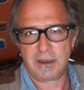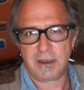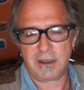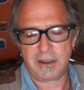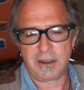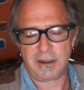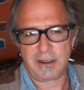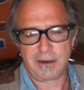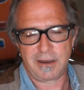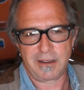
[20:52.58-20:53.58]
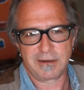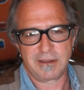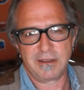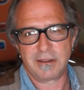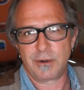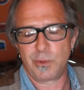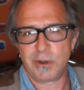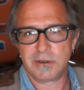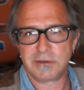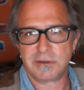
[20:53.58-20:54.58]
I'd like to think there
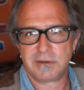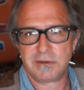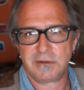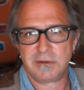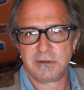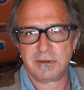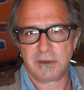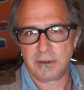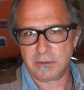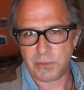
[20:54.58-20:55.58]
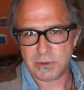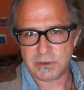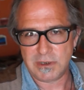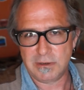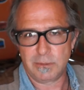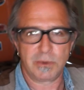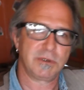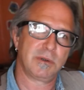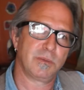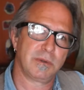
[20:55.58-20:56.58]
was a little museum
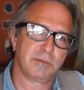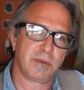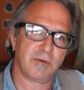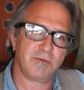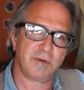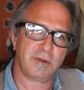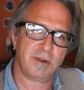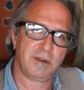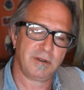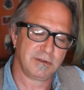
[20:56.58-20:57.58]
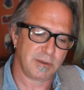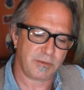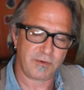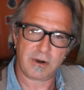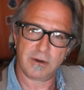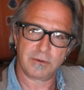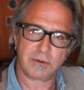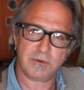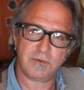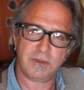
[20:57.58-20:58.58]
or something of some of our
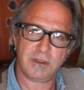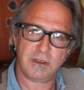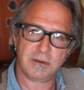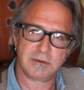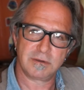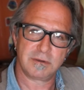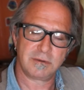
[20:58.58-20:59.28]
old goofy things.